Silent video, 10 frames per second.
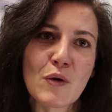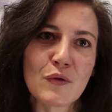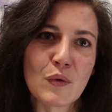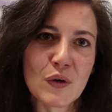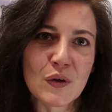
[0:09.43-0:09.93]

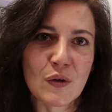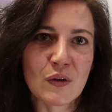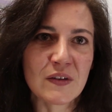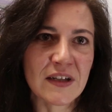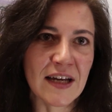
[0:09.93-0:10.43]
of work
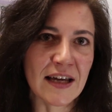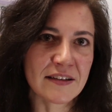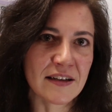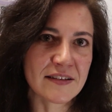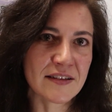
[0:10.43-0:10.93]
on three
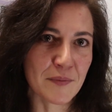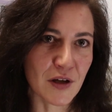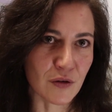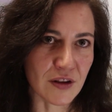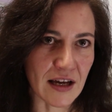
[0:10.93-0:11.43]
nitride
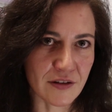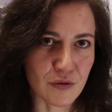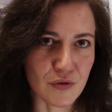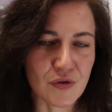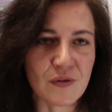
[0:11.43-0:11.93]

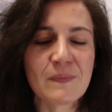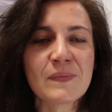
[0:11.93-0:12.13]
semiconductors.